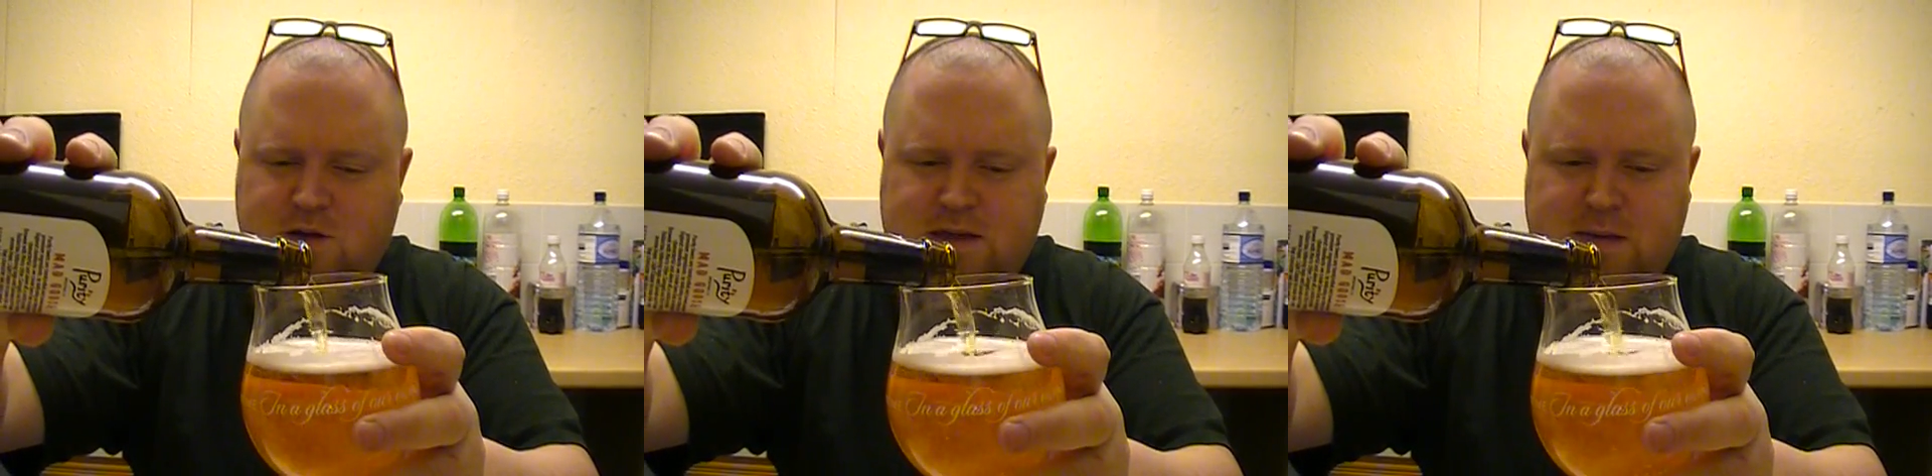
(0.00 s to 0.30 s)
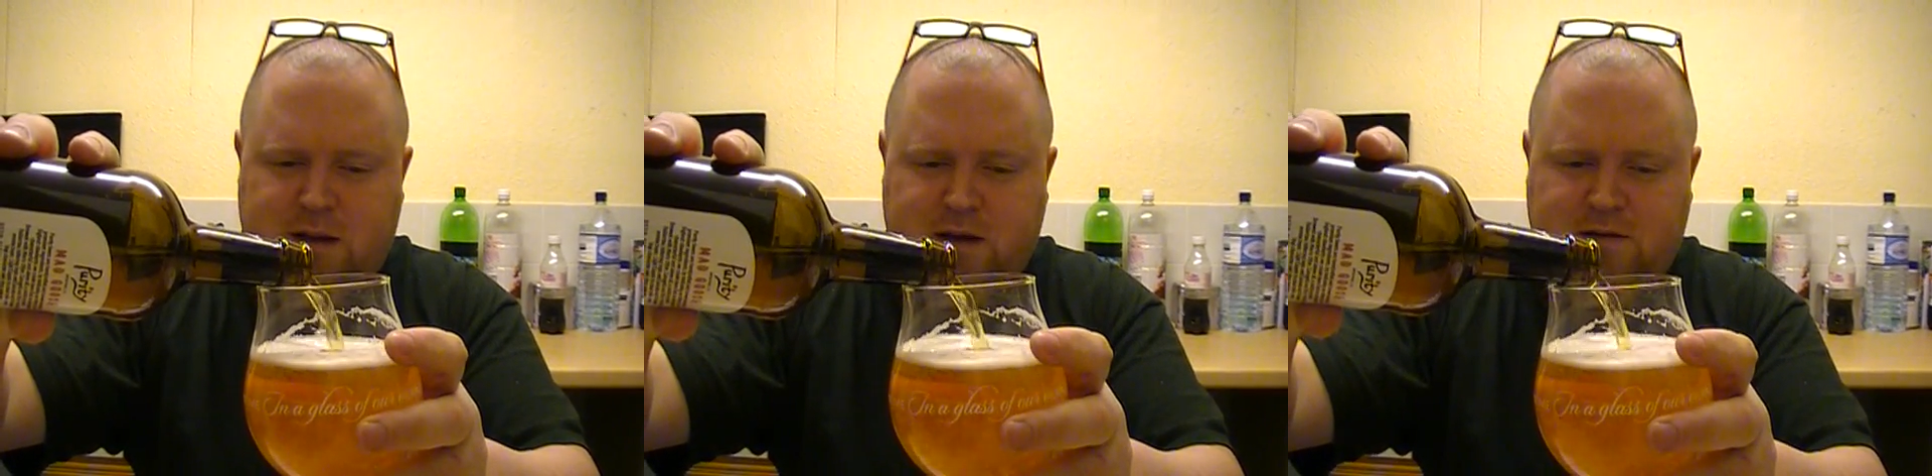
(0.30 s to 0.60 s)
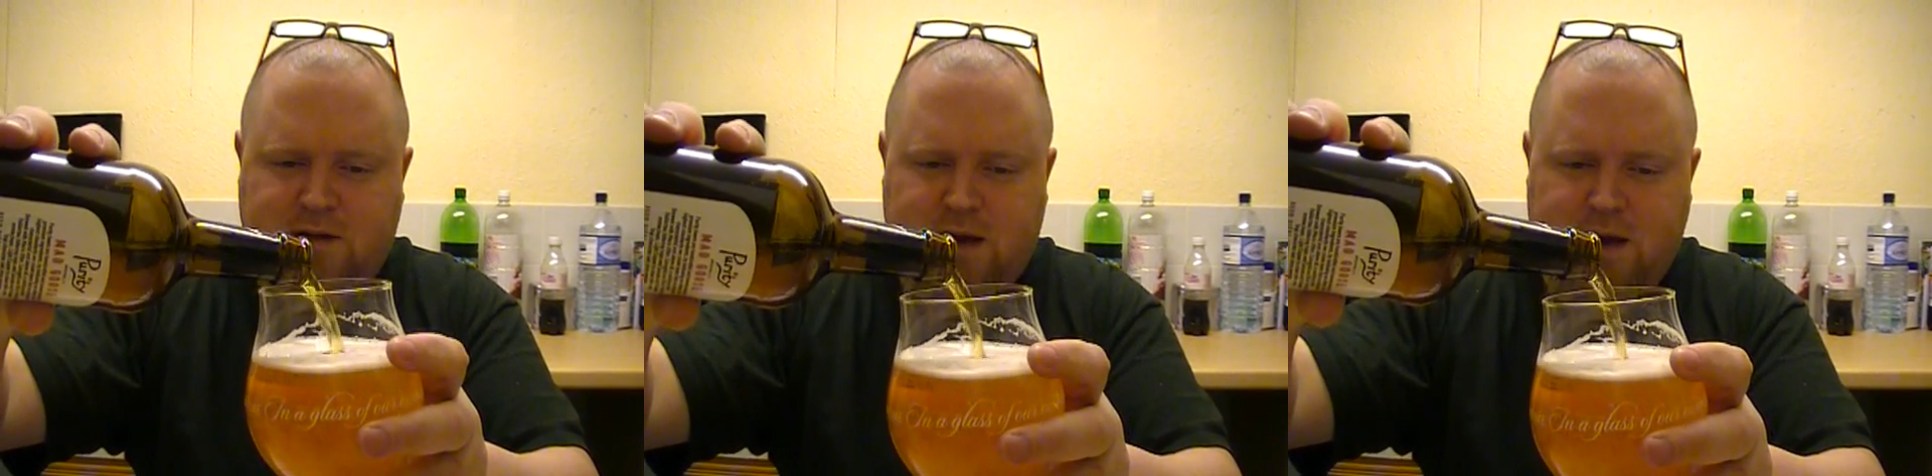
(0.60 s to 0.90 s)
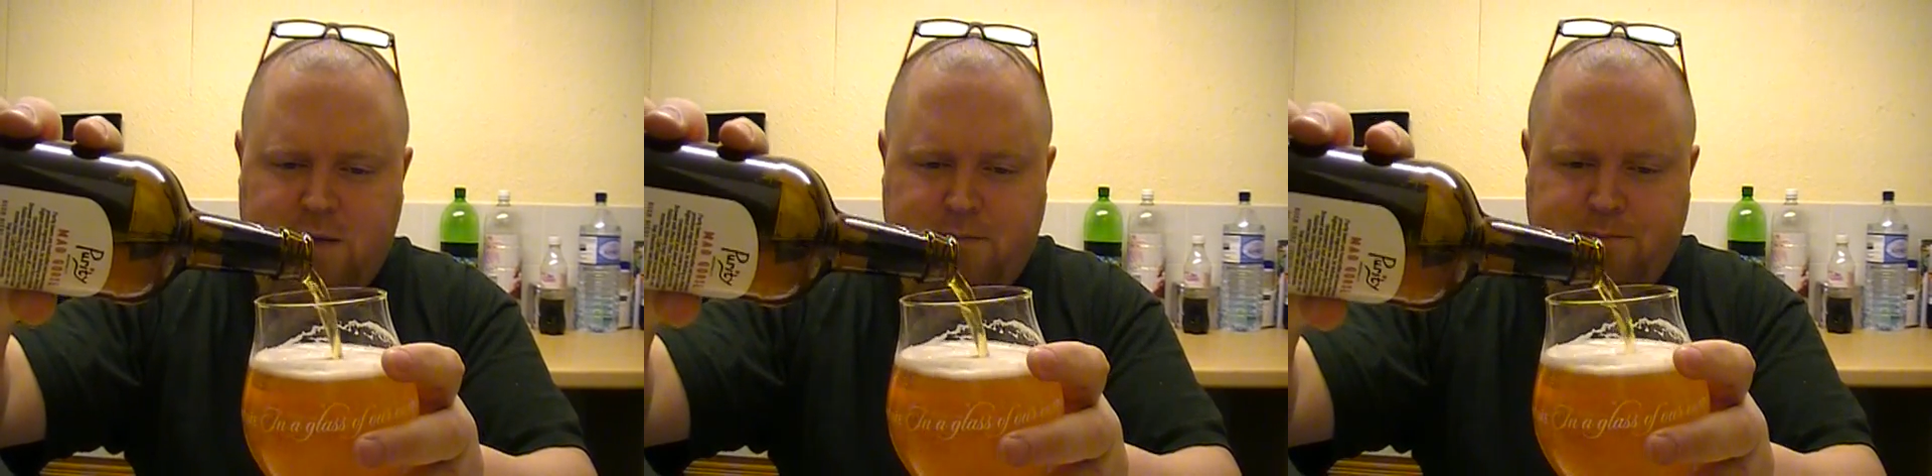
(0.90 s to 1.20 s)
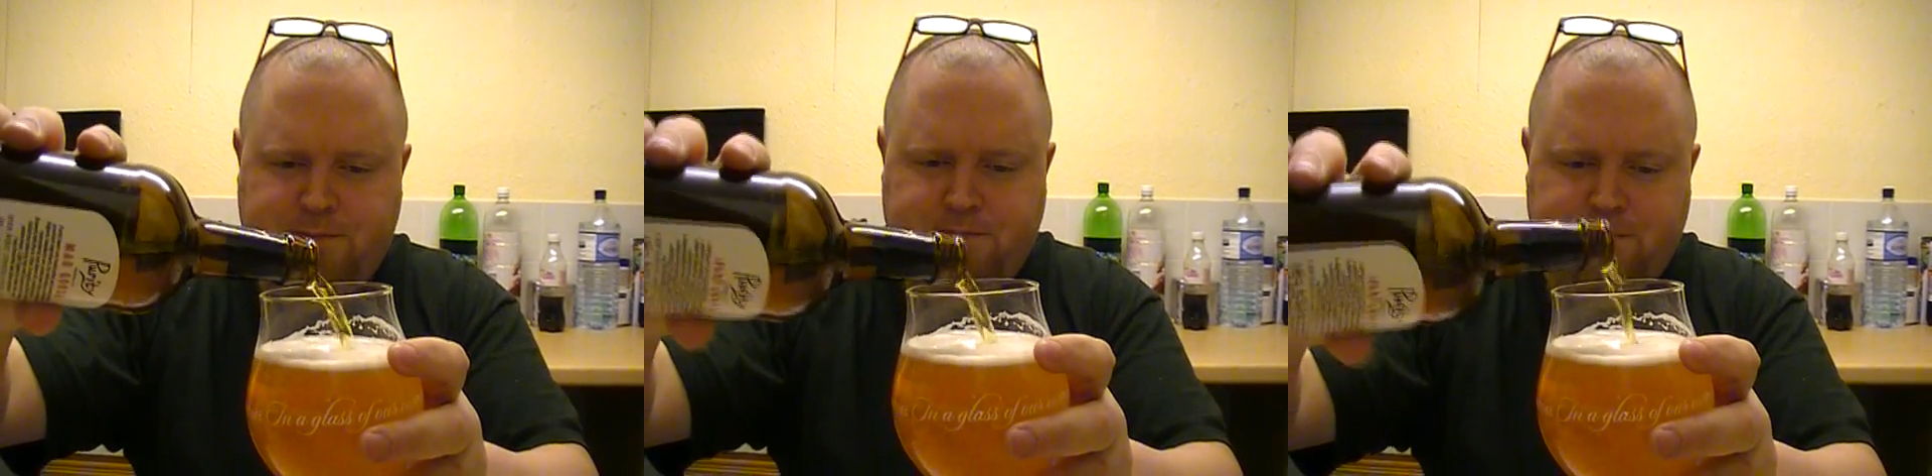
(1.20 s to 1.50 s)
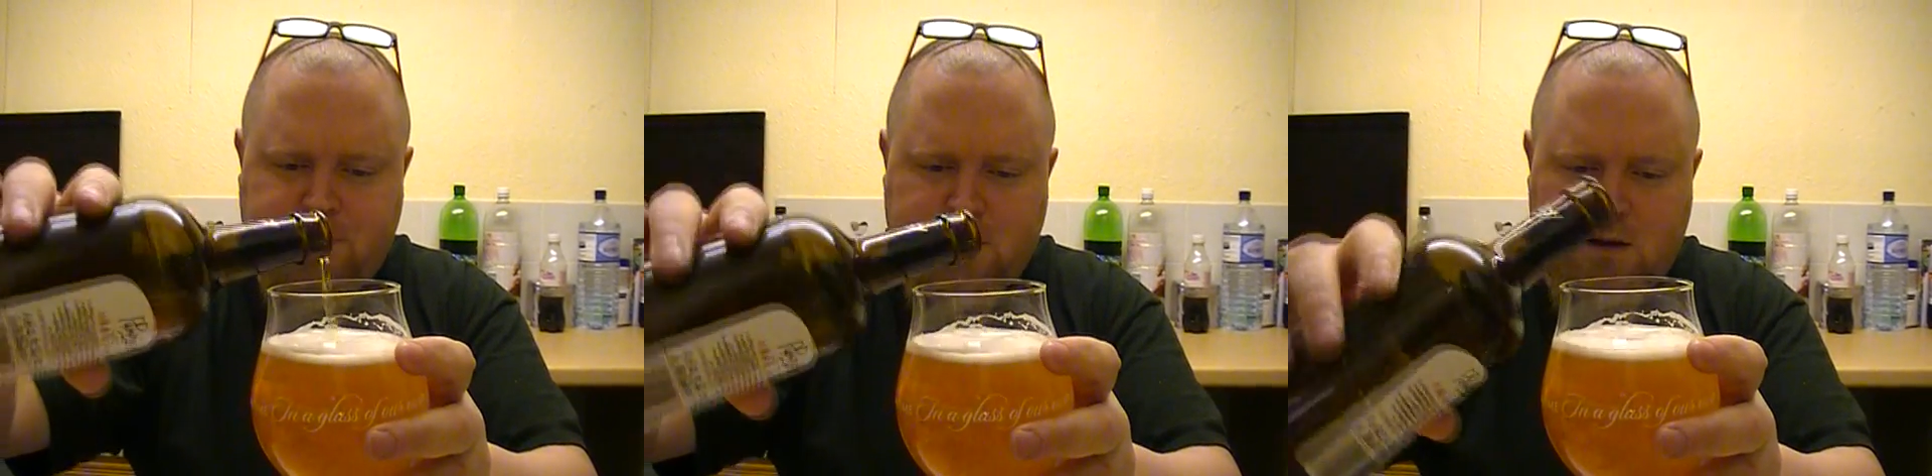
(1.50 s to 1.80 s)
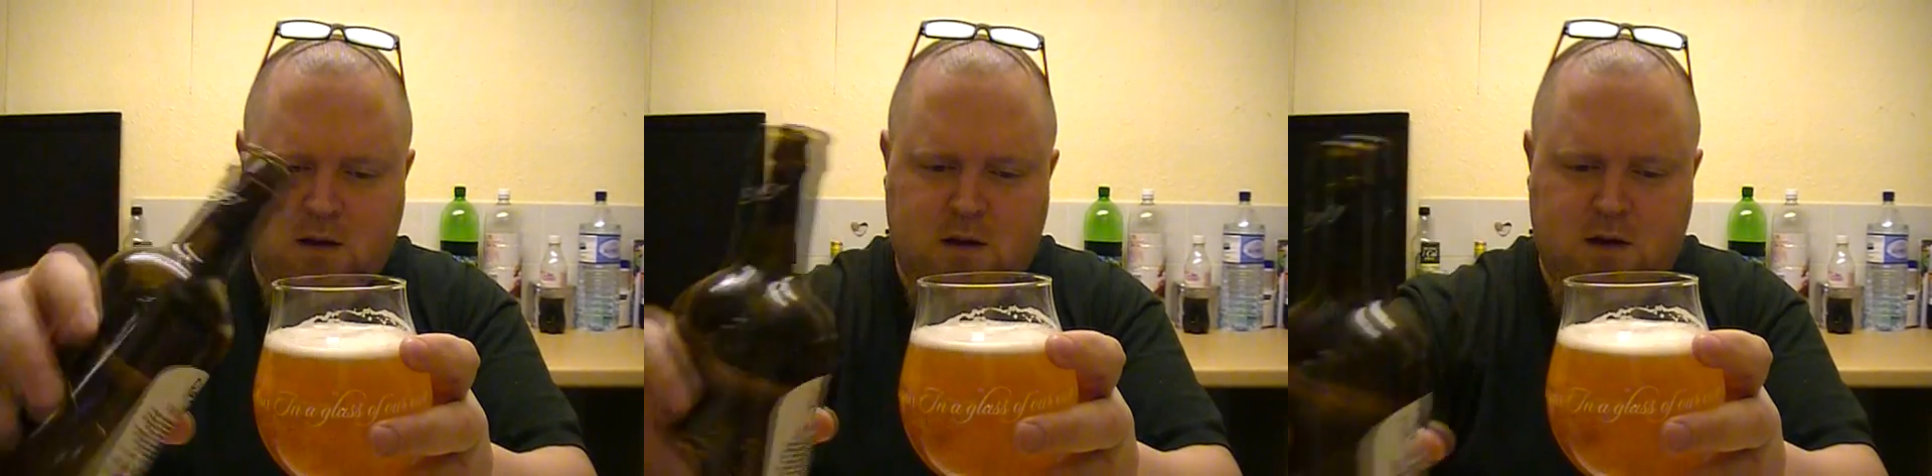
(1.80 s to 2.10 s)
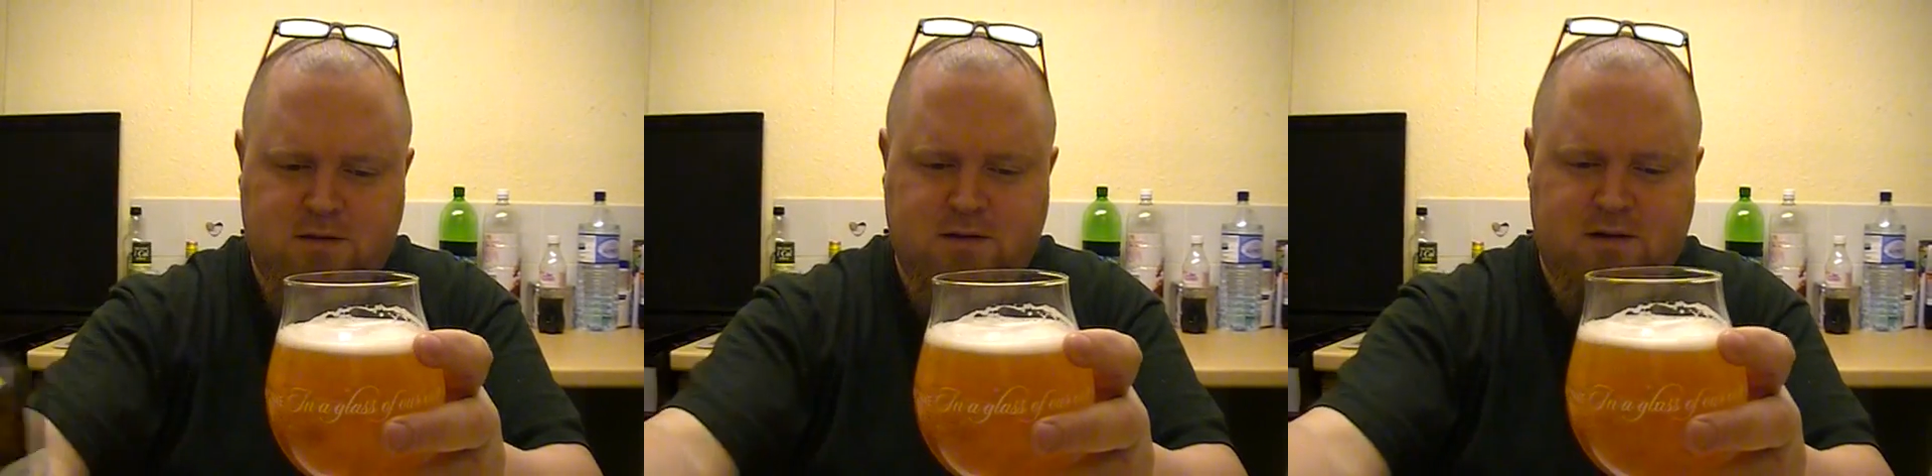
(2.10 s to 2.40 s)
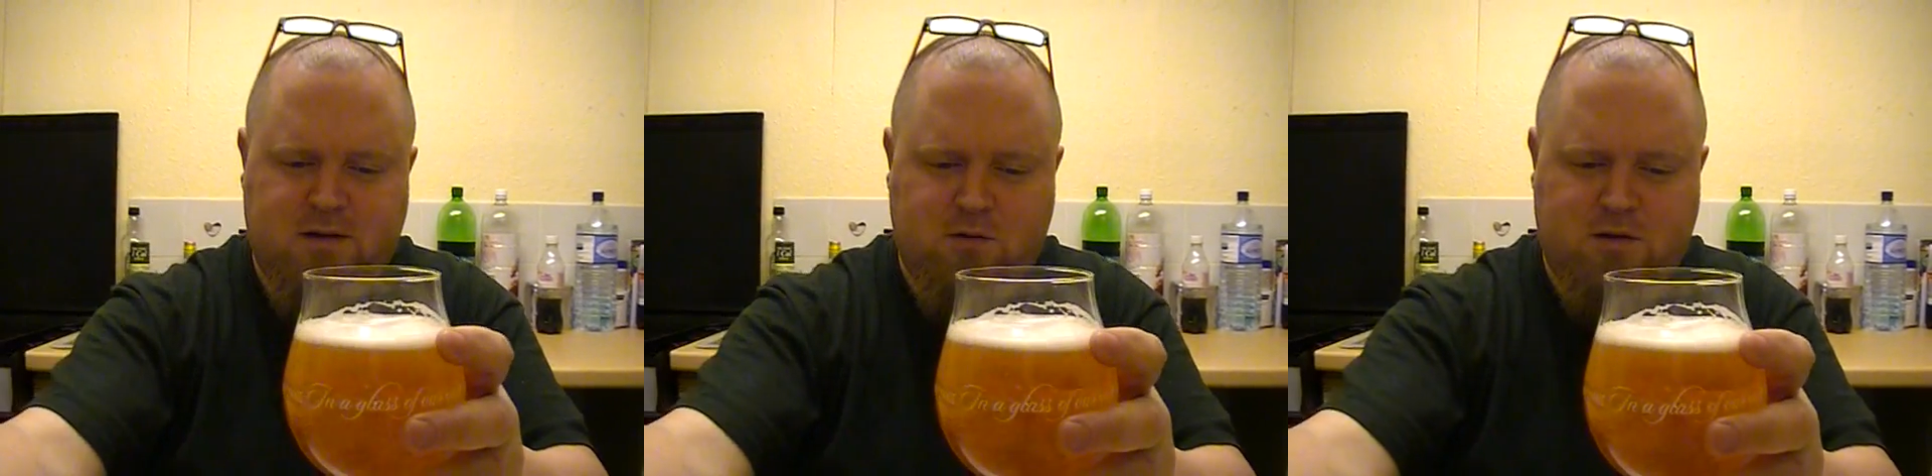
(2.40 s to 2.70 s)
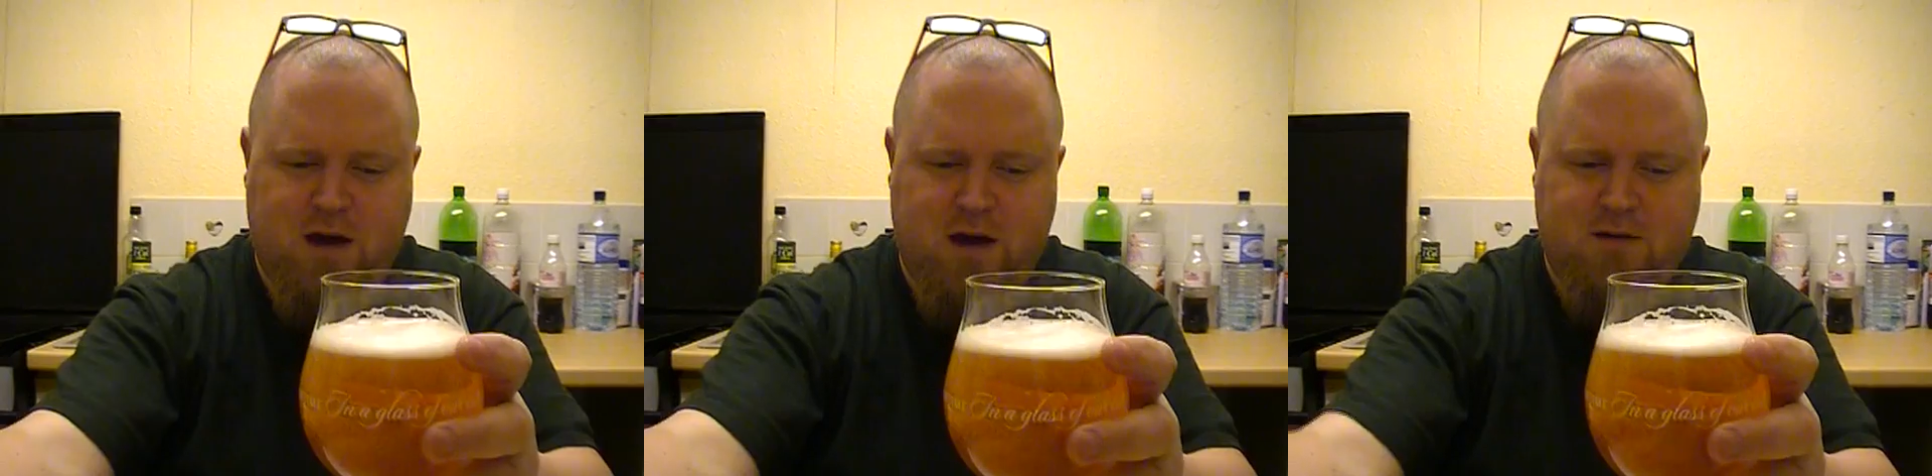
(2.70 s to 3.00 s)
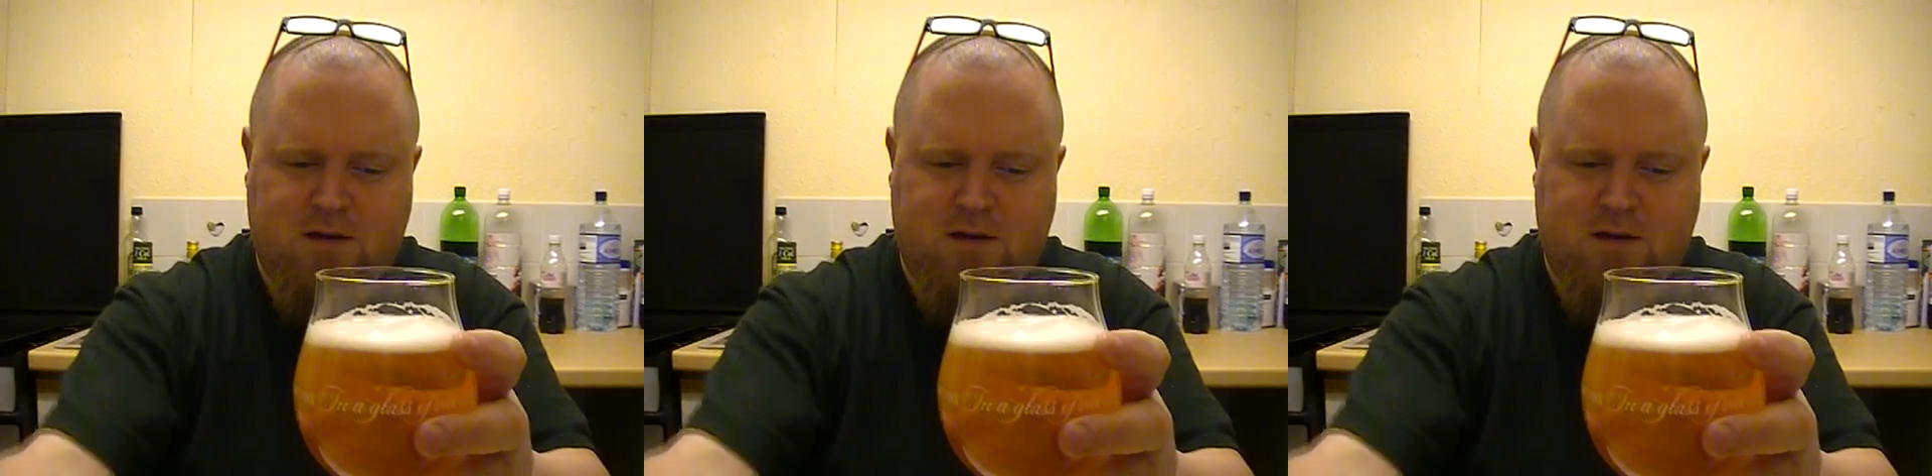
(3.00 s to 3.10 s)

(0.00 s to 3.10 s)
similar to the Saltaire,